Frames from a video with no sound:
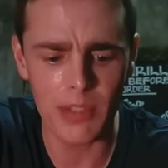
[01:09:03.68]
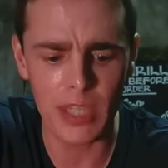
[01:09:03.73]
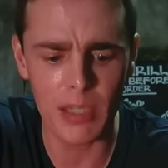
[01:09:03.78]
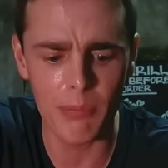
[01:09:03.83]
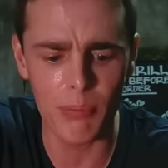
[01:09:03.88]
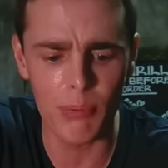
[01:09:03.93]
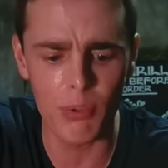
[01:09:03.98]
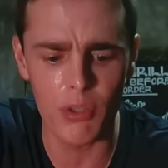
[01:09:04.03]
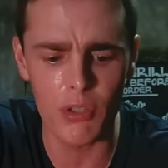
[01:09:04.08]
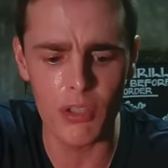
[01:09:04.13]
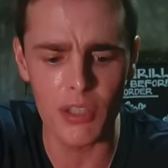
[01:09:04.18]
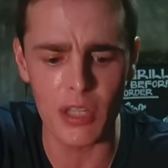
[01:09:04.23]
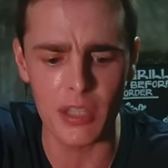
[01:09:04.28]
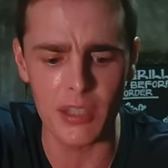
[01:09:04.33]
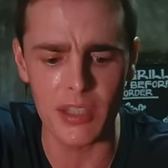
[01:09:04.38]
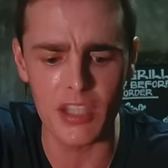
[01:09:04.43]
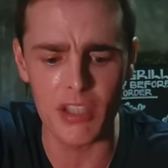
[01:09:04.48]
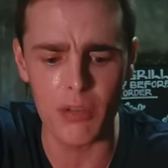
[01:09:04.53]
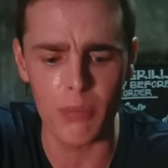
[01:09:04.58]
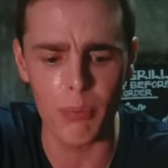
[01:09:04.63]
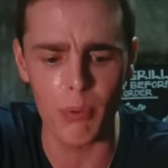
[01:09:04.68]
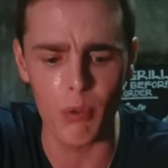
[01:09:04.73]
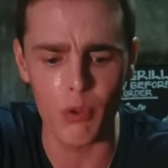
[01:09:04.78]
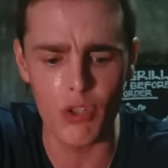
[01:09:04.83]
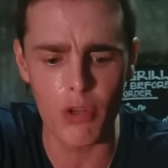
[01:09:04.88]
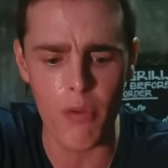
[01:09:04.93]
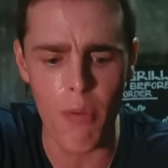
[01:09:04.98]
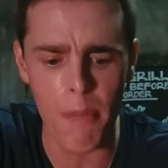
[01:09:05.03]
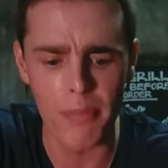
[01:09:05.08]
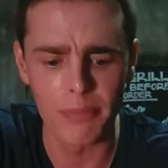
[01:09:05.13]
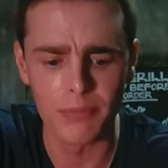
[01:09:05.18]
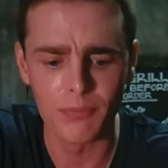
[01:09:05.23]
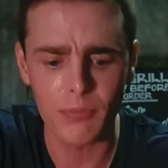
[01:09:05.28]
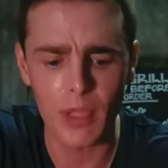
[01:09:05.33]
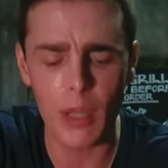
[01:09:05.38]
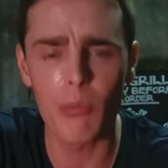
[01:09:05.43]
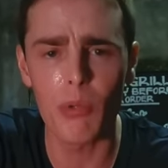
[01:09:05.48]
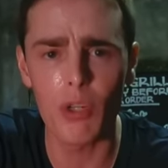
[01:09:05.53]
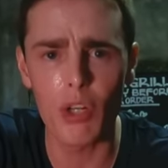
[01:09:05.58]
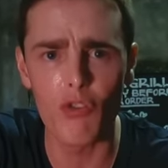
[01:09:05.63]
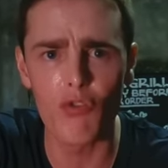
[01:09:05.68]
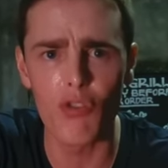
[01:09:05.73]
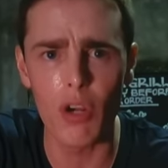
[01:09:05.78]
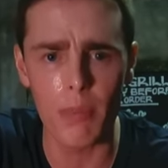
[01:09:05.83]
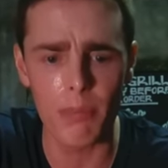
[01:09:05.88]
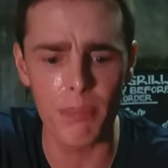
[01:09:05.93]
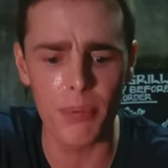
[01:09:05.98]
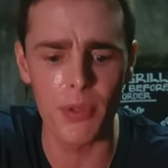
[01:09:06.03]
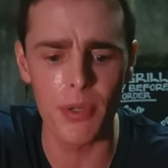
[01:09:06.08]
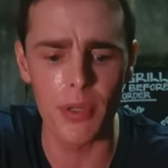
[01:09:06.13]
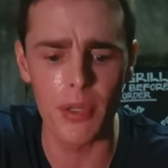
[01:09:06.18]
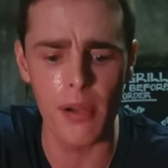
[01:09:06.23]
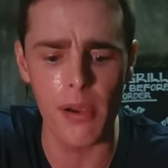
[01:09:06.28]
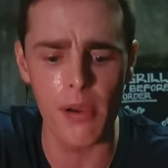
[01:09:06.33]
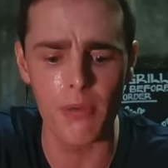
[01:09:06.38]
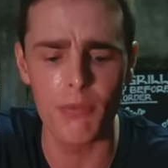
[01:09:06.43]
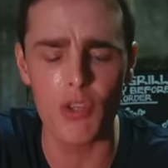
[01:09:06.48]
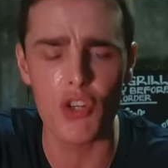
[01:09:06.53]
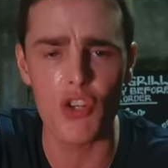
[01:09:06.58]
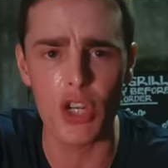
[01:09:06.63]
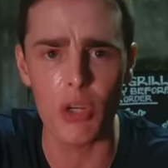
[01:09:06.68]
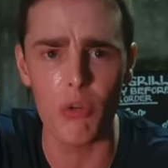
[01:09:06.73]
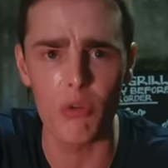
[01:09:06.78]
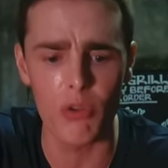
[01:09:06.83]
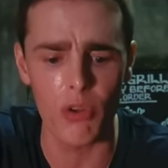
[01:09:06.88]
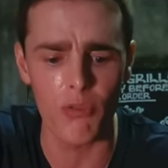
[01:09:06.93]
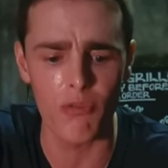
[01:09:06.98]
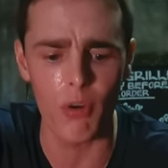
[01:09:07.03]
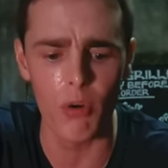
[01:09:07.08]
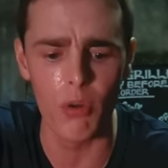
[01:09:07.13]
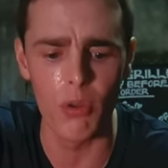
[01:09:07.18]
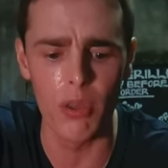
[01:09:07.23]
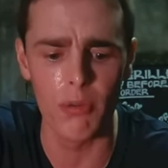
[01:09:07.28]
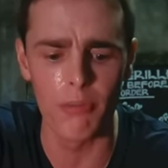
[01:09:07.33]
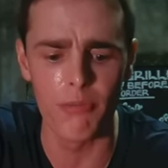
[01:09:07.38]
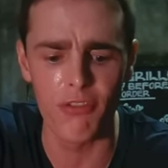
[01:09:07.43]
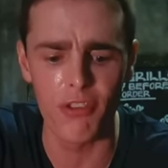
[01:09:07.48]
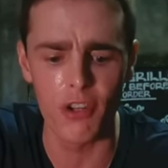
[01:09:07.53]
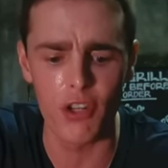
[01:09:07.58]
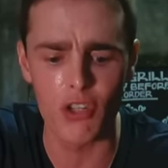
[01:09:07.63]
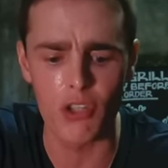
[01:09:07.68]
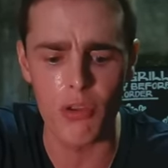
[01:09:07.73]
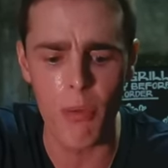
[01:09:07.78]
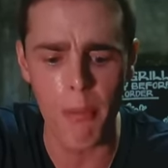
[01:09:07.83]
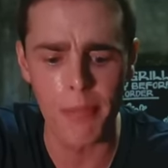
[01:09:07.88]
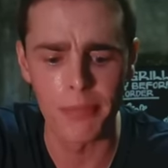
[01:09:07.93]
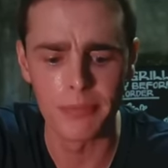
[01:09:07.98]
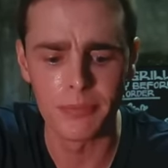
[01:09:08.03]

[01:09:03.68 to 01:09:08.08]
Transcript: 10 prawns is a decent portion. I'm gonna rip the shells off all of them first.